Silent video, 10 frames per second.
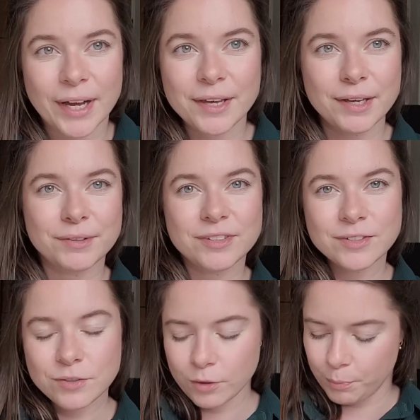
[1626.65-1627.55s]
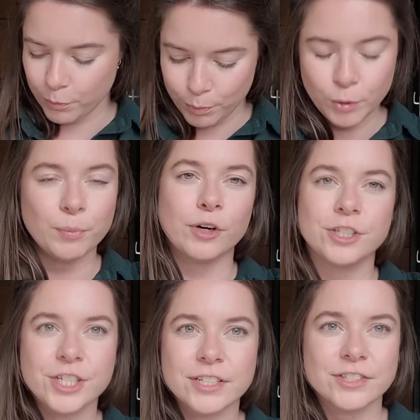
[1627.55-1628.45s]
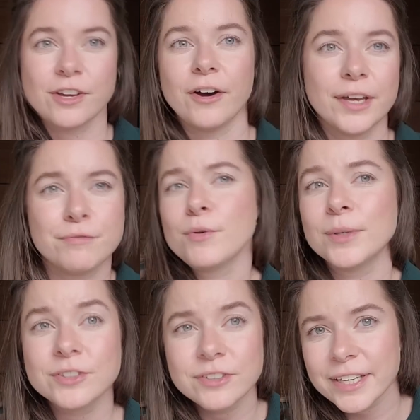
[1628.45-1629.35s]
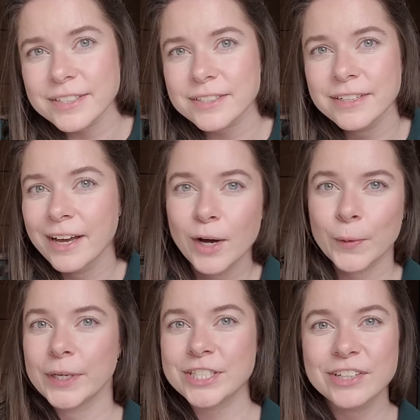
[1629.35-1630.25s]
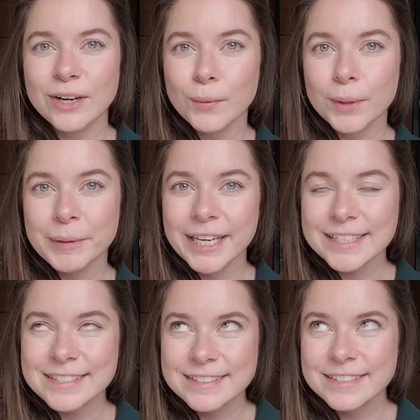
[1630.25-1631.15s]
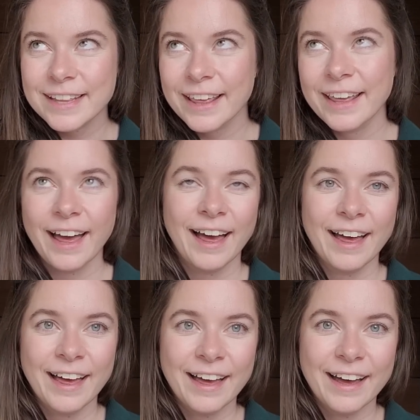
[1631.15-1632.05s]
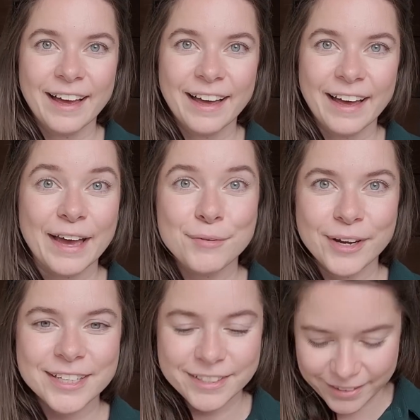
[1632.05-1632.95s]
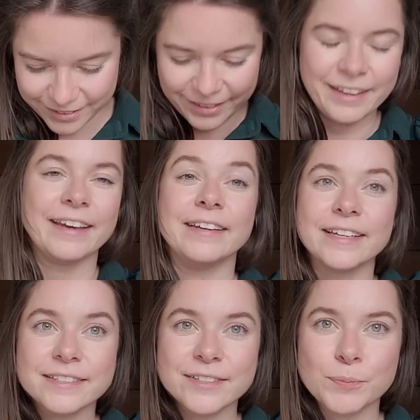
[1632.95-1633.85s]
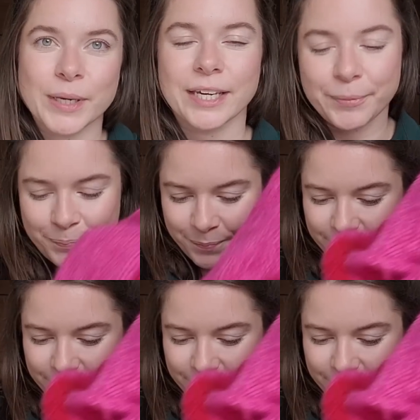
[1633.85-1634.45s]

I had 2 blue projects, so if you want to guess which color will be next, have you guessed it? Yes, it's pink.